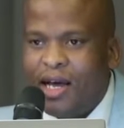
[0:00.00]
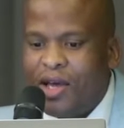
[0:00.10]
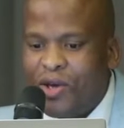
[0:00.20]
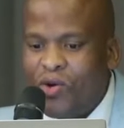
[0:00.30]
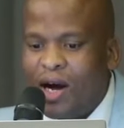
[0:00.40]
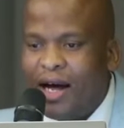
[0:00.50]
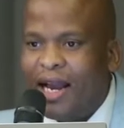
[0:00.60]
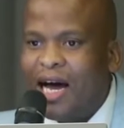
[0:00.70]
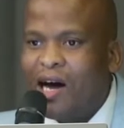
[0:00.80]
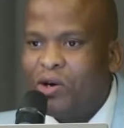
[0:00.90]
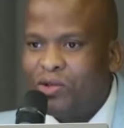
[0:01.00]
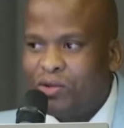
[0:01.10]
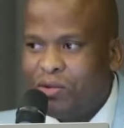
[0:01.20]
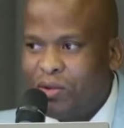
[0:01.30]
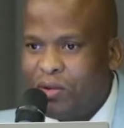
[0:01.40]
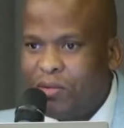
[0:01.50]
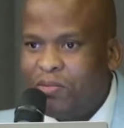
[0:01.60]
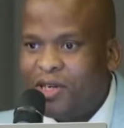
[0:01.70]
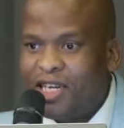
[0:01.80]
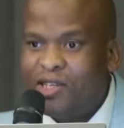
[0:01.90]
you are allowed to
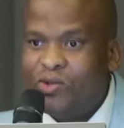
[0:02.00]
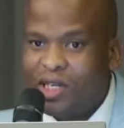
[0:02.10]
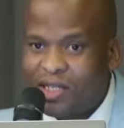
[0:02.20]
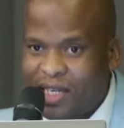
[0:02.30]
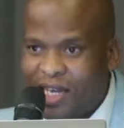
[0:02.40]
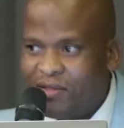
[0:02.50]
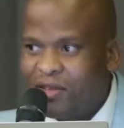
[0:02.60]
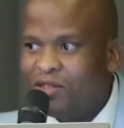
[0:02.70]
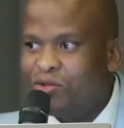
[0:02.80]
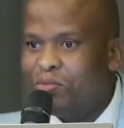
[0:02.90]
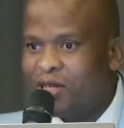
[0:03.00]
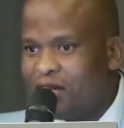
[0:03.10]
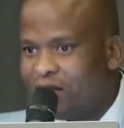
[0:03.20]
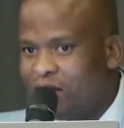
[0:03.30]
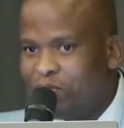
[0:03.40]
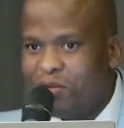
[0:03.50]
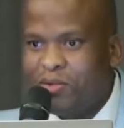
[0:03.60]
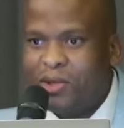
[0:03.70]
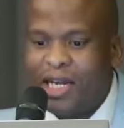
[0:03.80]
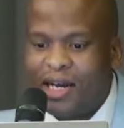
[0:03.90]
praise yourself and to praise the
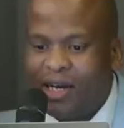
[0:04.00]
people that